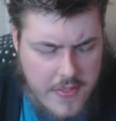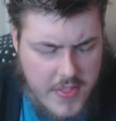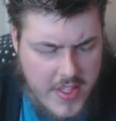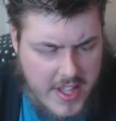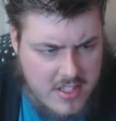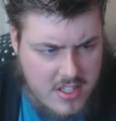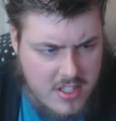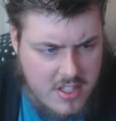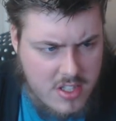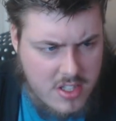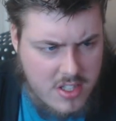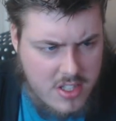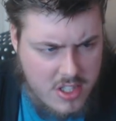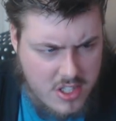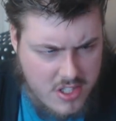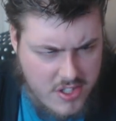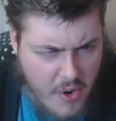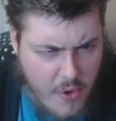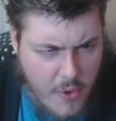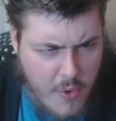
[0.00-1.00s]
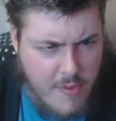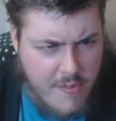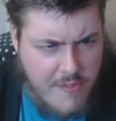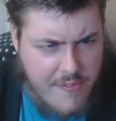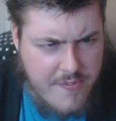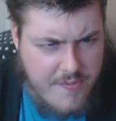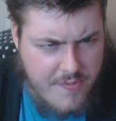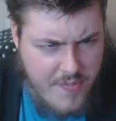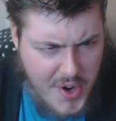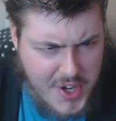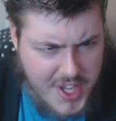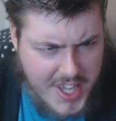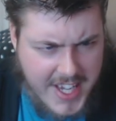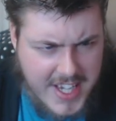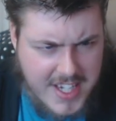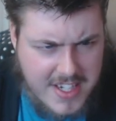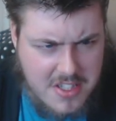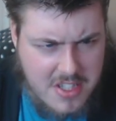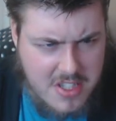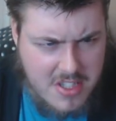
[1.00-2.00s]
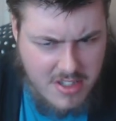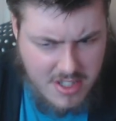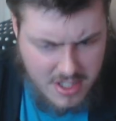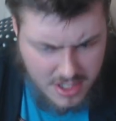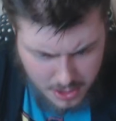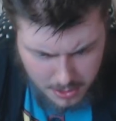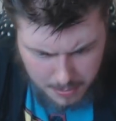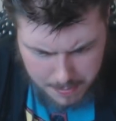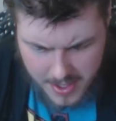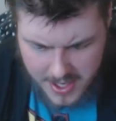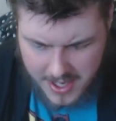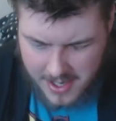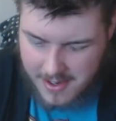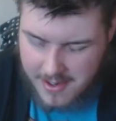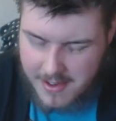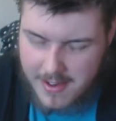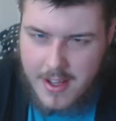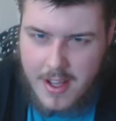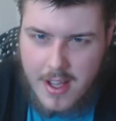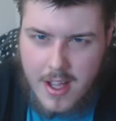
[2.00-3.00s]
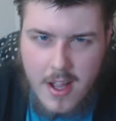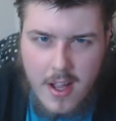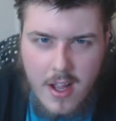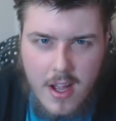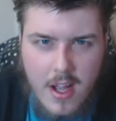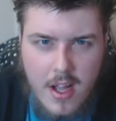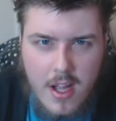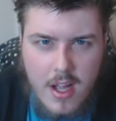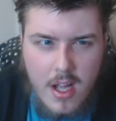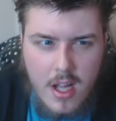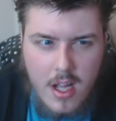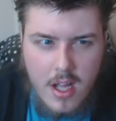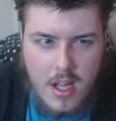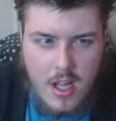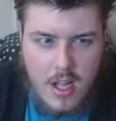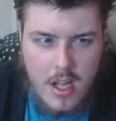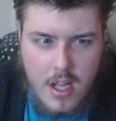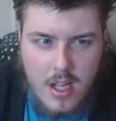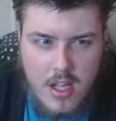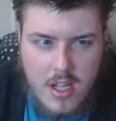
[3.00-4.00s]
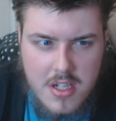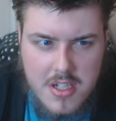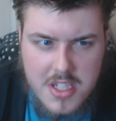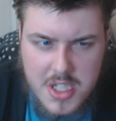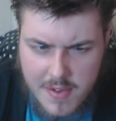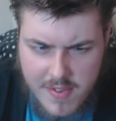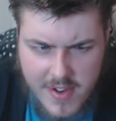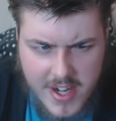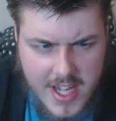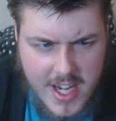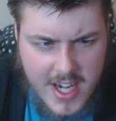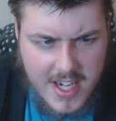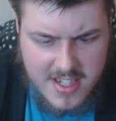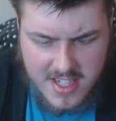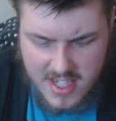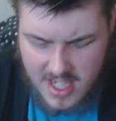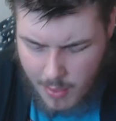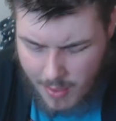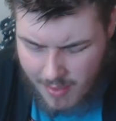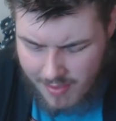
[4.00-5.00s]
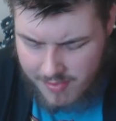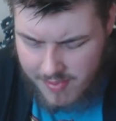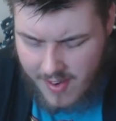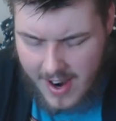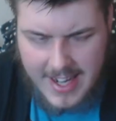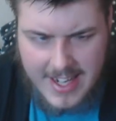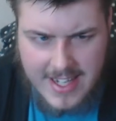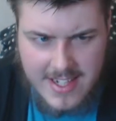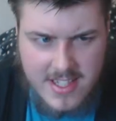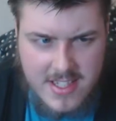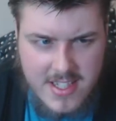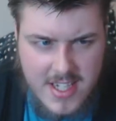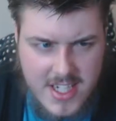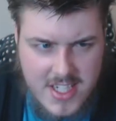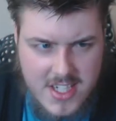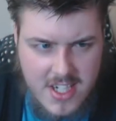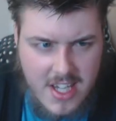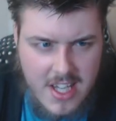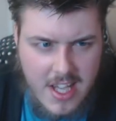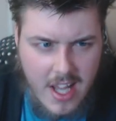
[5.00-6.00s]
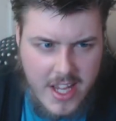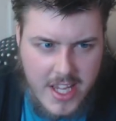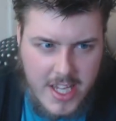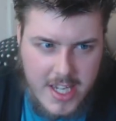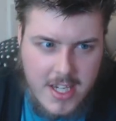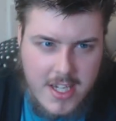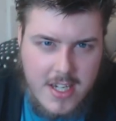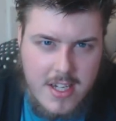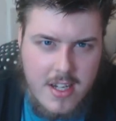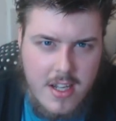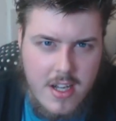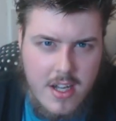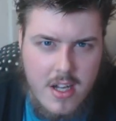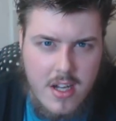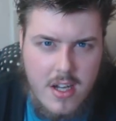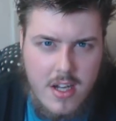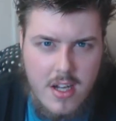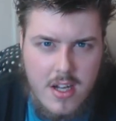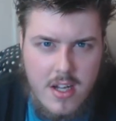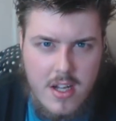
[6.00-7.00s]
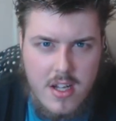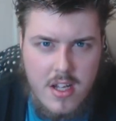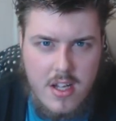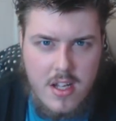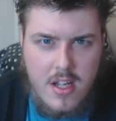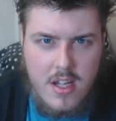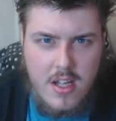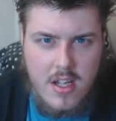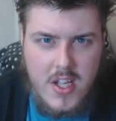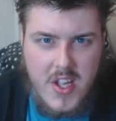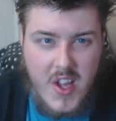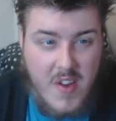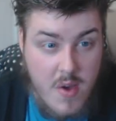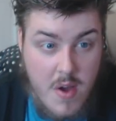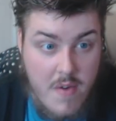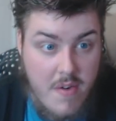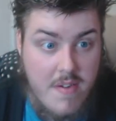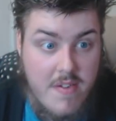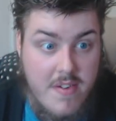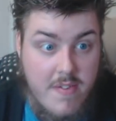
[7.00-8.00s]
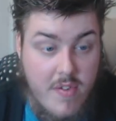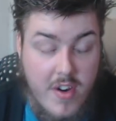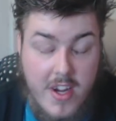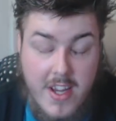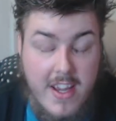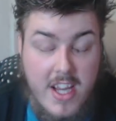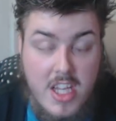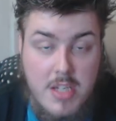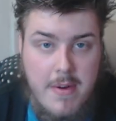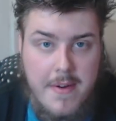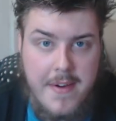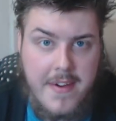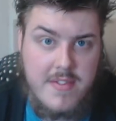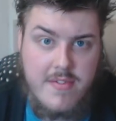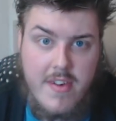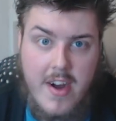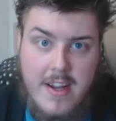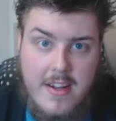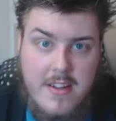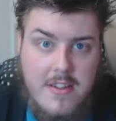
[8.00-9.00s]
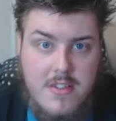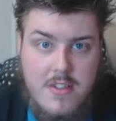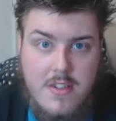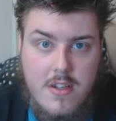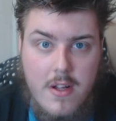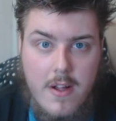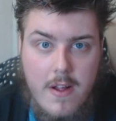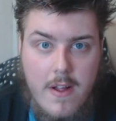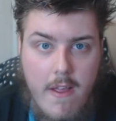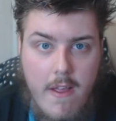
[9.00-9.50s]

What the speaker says: That's so fucking stupid. Do you have any idea what violence is actually like? Have you ever even fucking experienced violence?